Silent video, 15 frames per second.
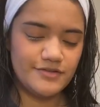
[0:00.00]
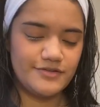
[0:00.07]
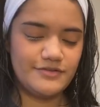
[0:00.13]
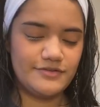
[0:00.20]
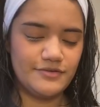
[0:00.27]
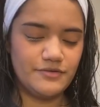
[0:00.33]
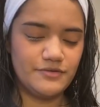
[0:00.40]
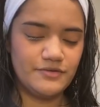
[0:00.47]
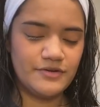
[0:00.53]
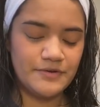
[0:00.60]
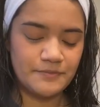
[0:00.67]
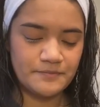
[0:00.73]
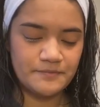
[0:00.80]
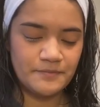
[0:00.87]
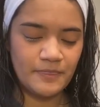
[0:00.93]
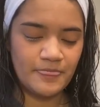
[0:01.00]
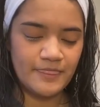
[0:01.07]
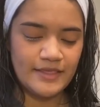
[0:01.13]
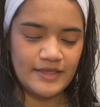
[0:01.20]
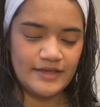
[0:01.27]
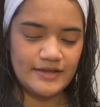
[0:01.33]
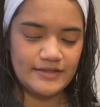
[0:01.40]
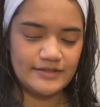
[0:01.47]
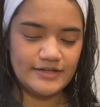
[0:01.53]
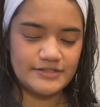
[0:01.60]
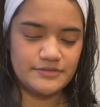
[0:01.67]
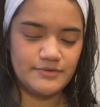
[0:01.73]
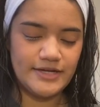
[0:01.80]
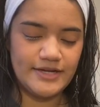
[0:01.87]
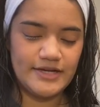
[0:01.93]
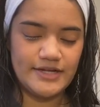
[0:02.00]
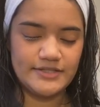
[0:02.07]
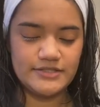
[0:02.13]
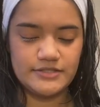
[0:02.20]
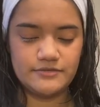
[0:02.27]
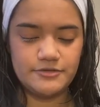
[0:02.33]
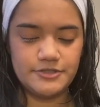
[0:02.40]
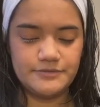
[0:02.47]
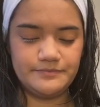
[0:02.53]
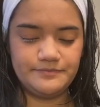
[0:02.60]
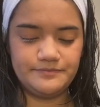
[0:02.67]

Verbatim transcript: So that's why I got this one.